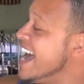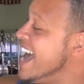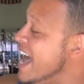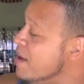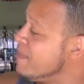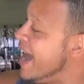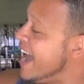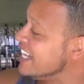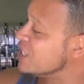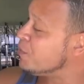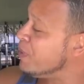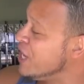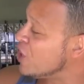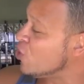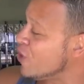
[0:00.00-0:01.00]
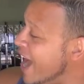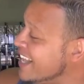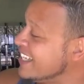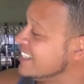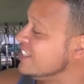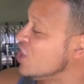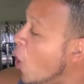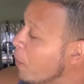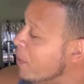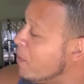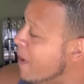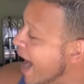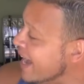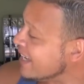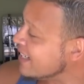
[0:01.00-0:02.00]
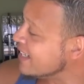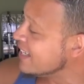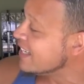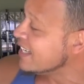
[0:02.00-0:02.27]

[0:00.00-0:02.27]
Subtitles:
MHP created dopamine.